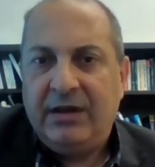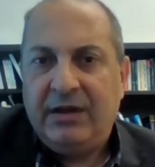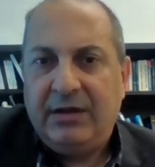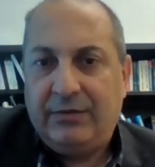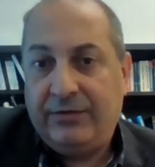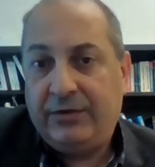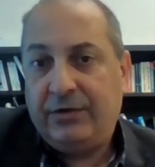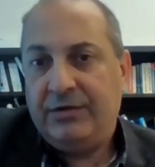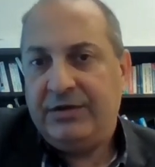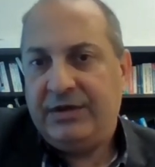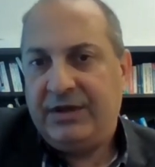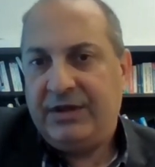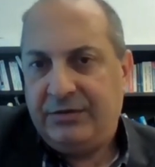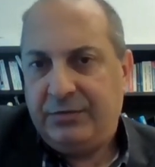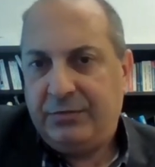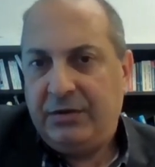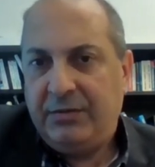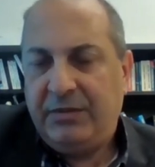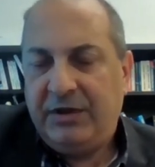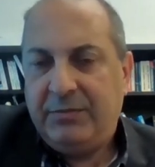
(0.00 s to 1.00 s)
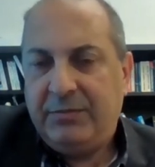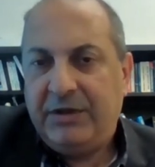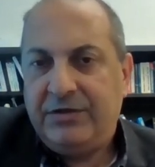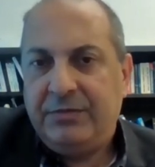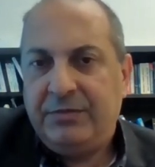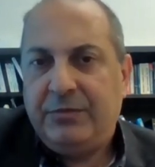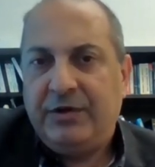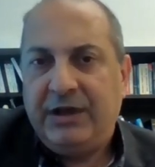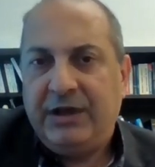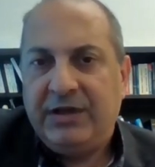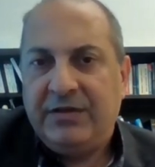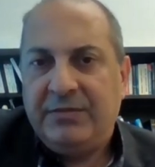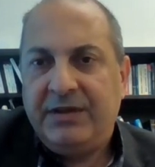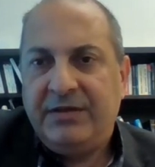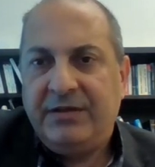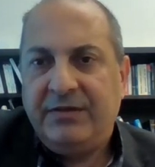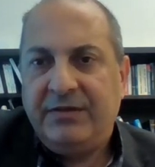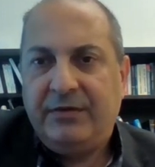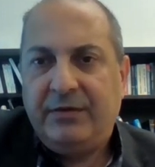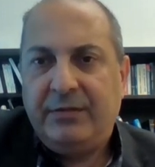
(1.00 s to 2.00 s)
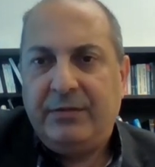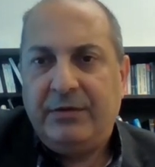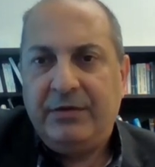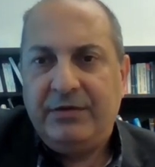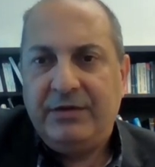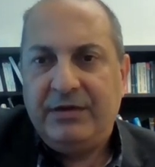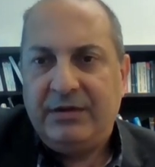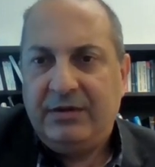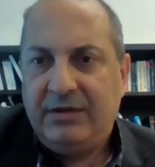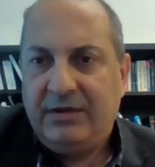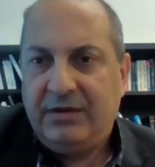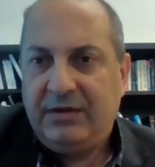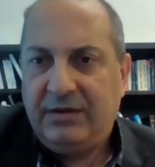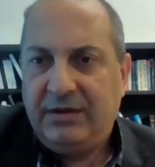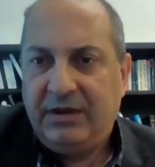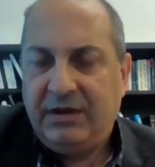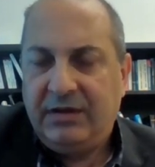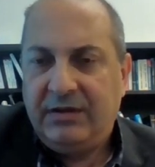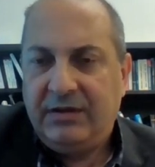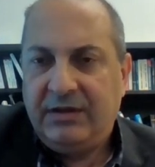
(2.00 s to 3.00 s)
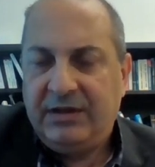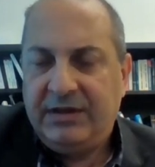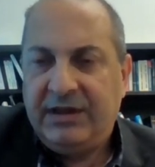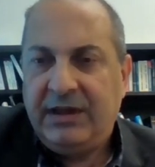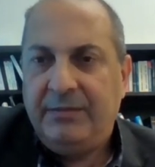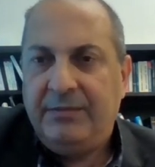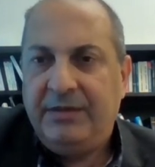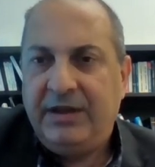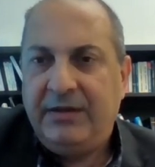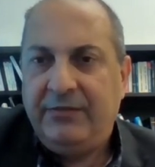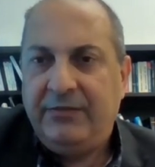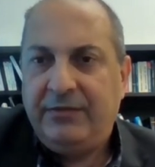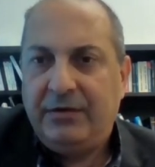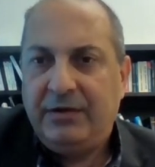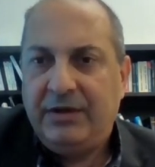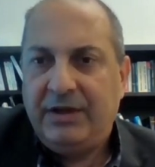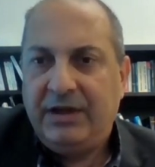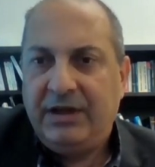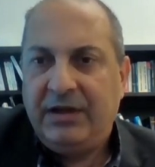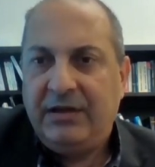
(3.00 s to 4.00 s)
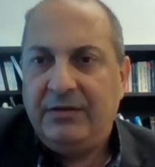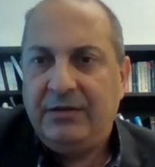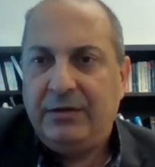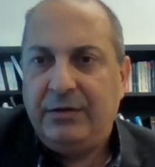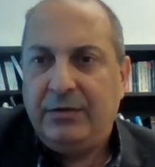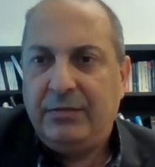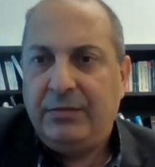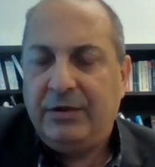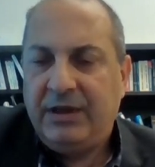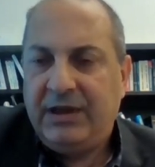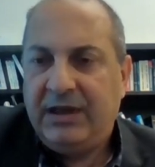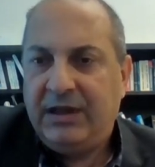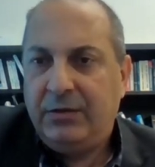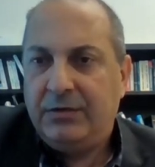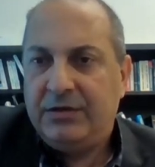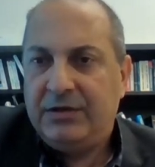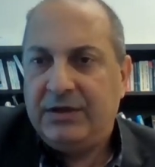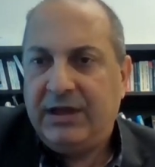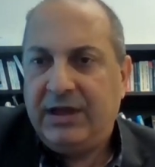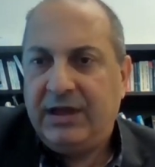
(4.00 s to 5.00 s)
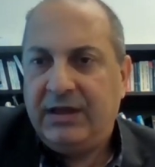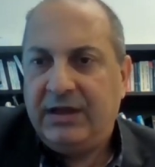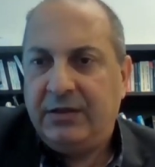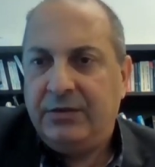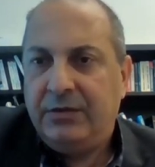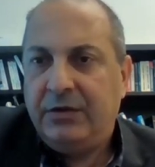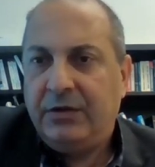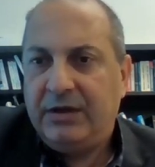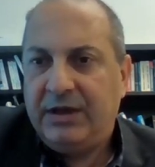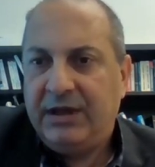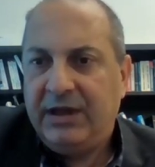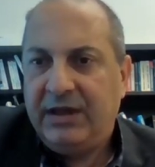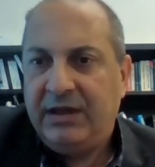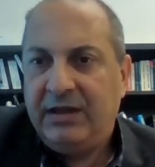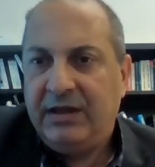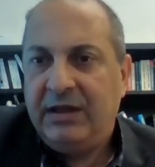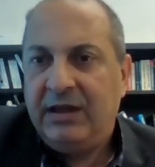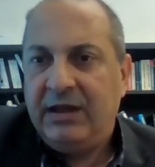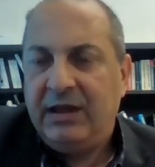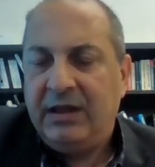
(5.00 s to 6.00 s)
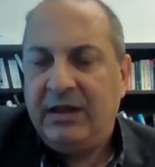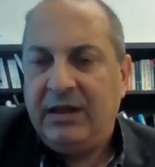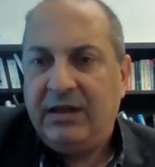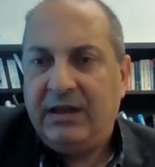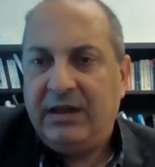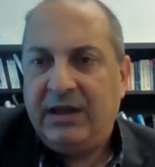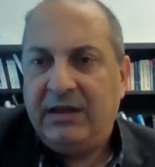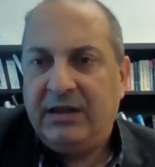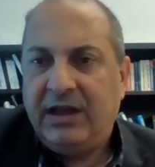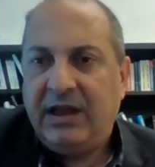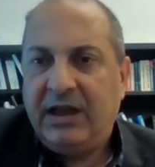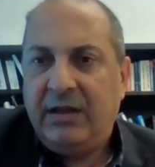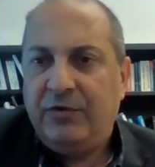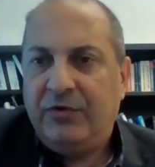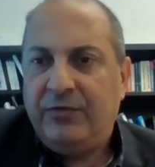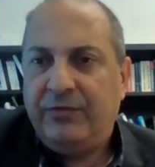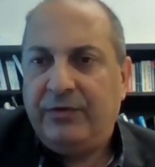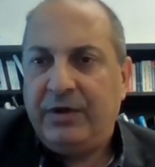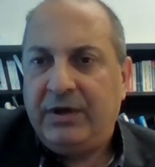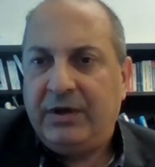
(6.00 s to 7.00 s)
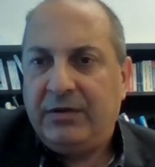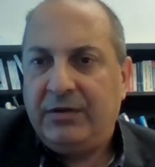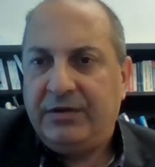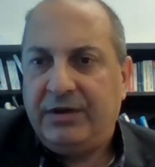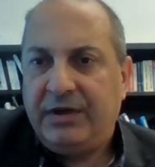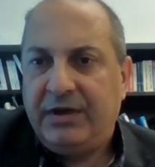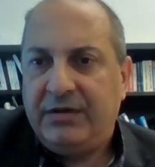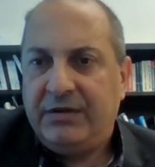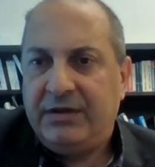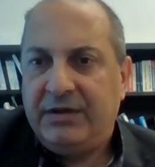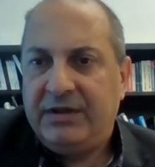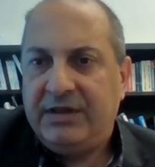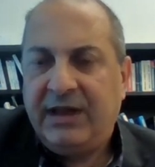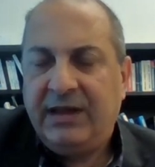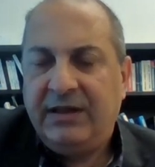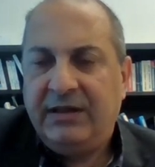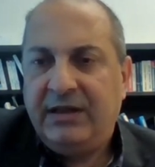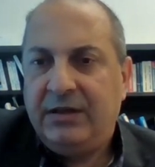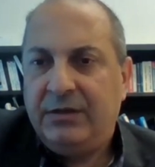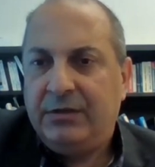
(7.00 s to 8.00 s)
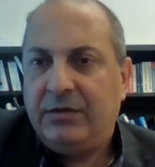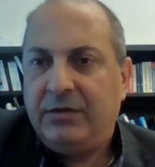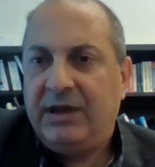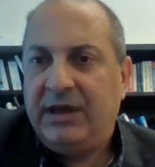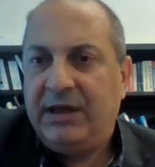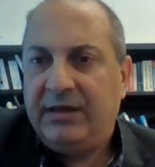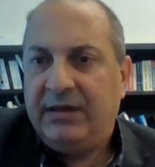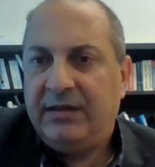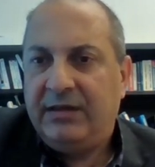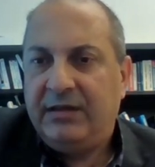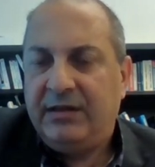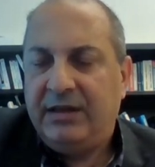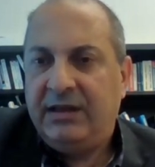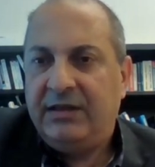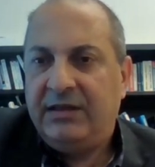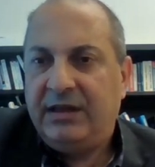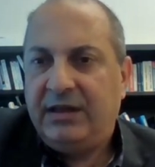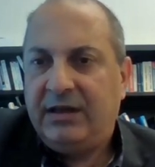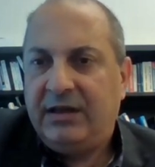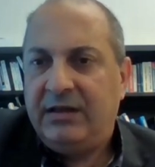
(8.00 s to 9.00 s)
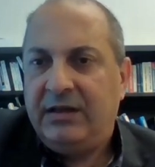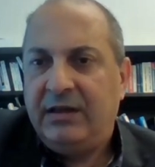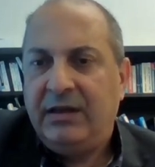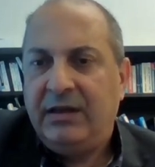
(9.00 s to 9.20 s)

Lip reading: Of course, this will be much more expensive robots. The same thing for the other robot that looks like a dog here that can move on a construction site and collect data